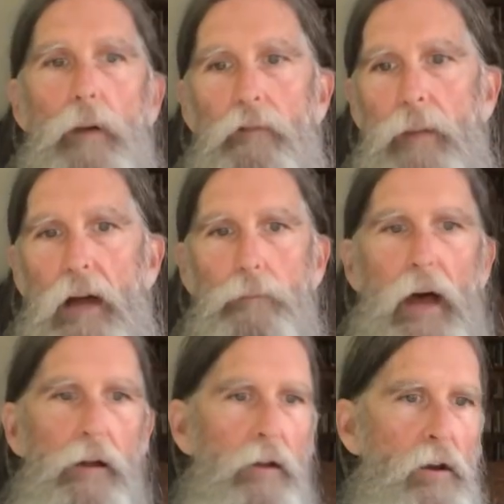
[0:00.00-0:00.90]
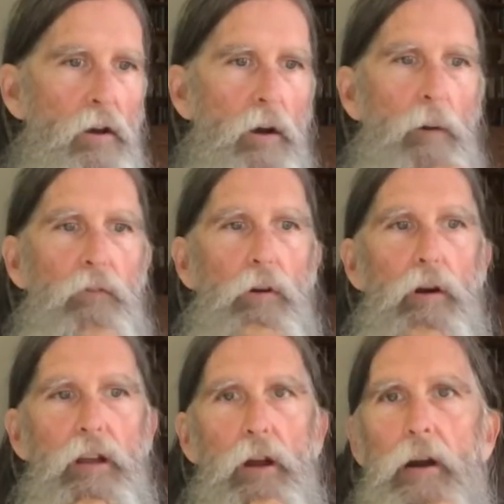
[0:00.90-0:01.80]
I've backpacked in Europe
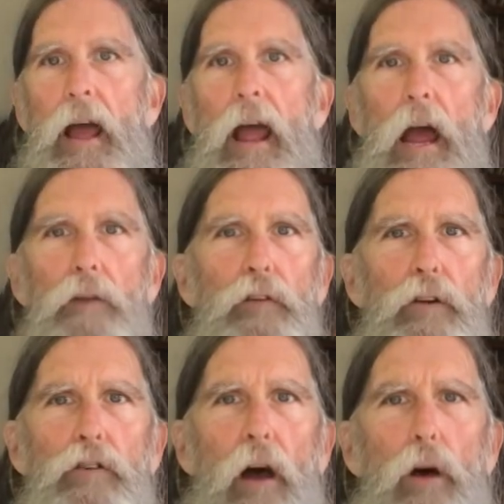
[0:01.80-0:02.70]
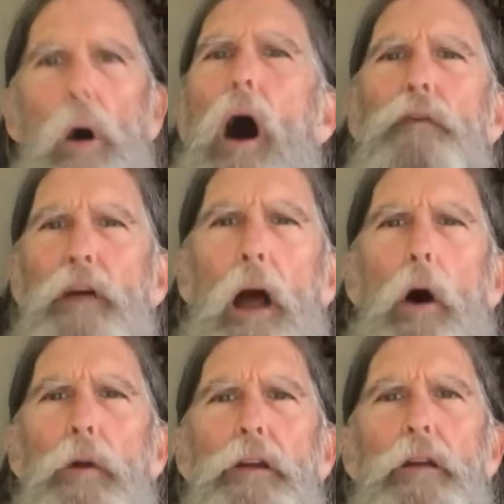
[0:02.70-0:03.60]
for a year and a half or so, off and
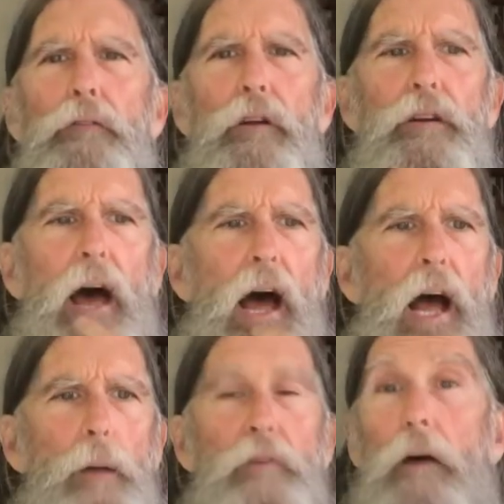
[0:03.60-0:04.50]
on at different times.